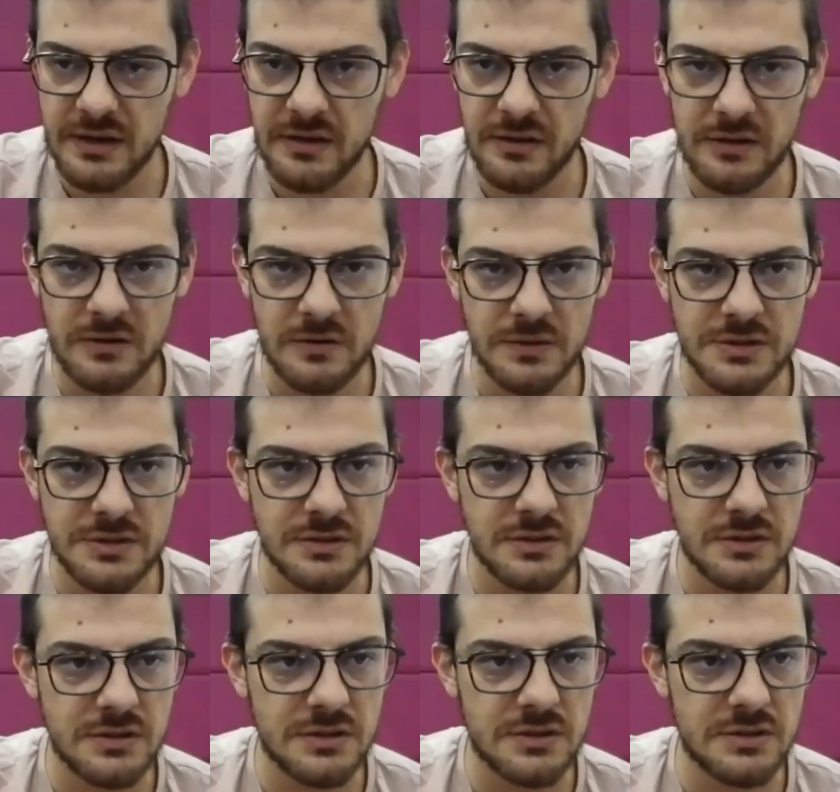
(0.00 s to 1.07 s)
any other
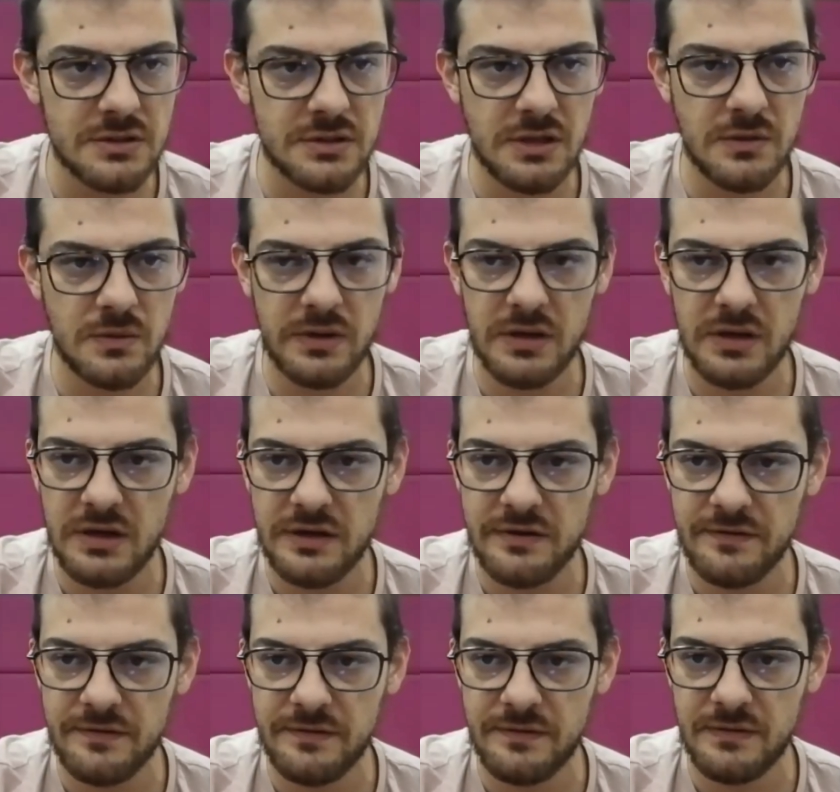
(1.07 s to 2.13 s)
questions that we
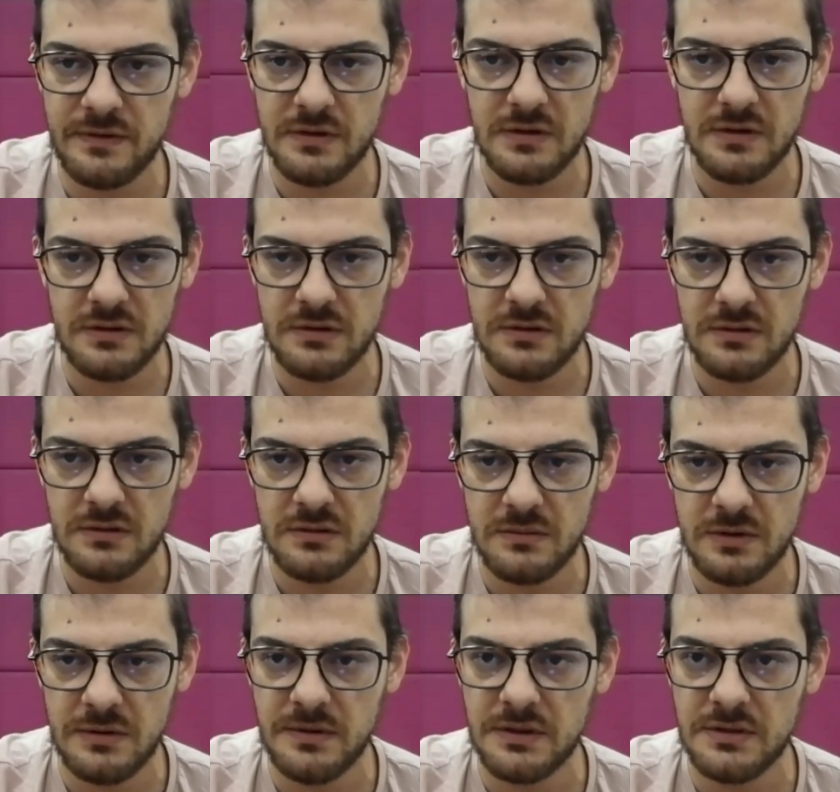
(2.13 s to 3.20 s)
have? Uh,
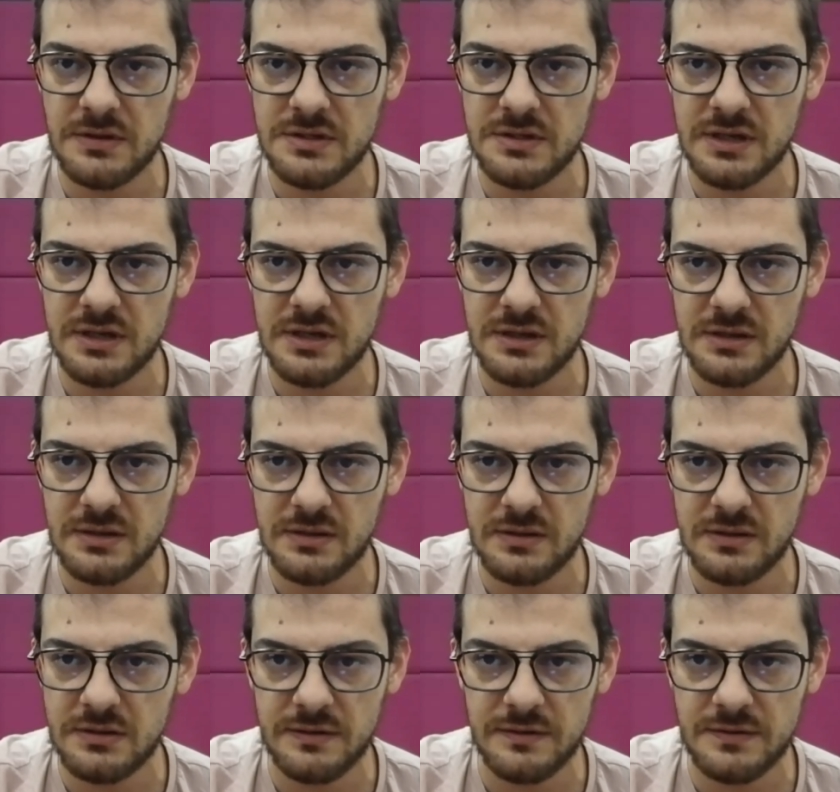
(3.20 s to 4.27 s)
maybe in the chat,
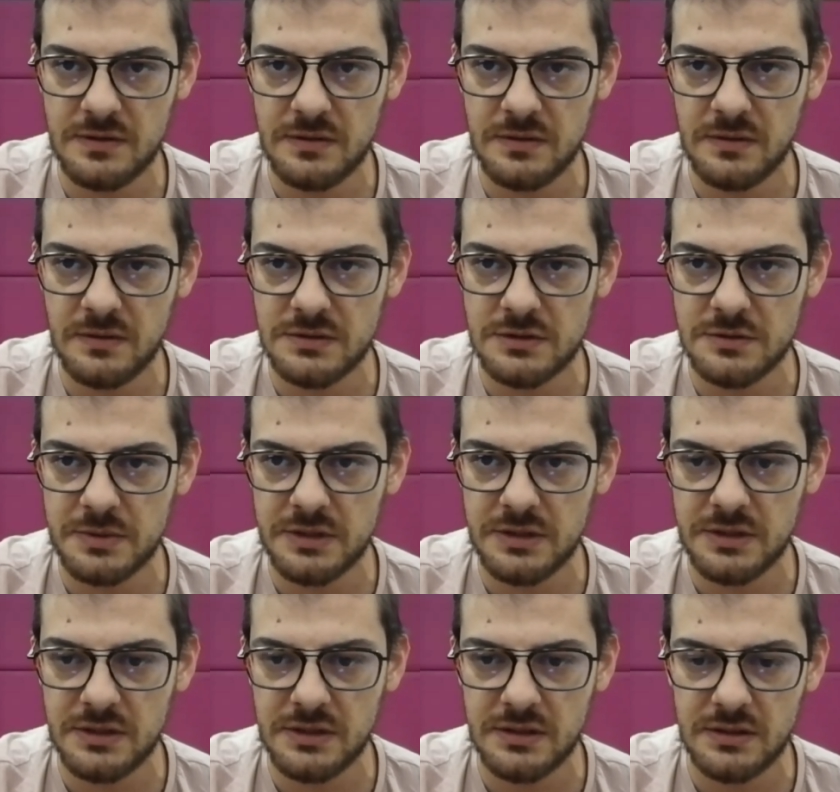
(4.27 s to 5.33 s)
or if someone wants to
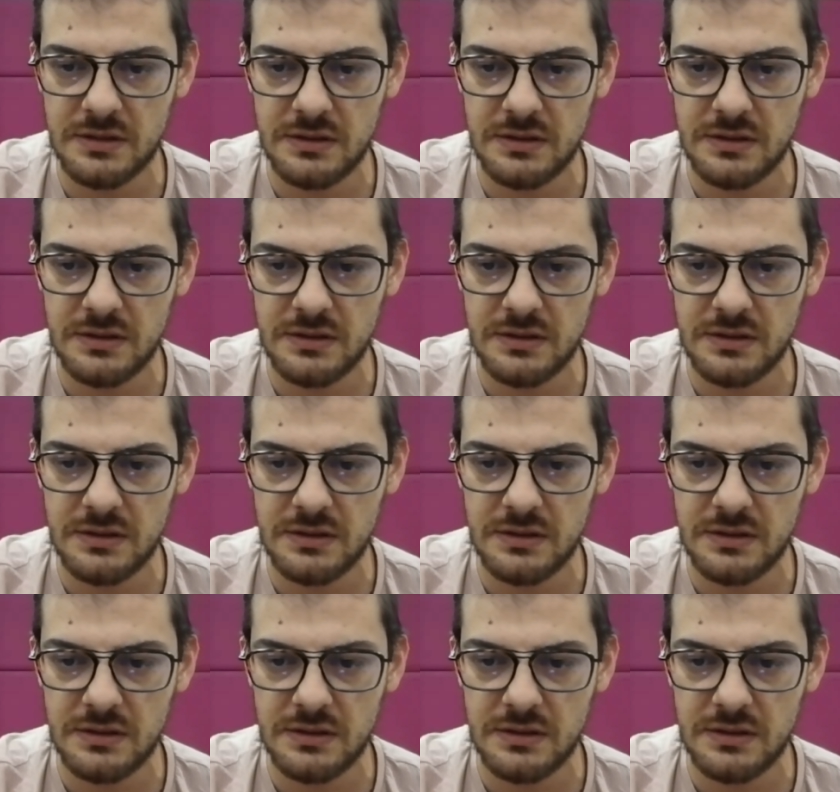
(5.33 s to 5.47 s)
speak.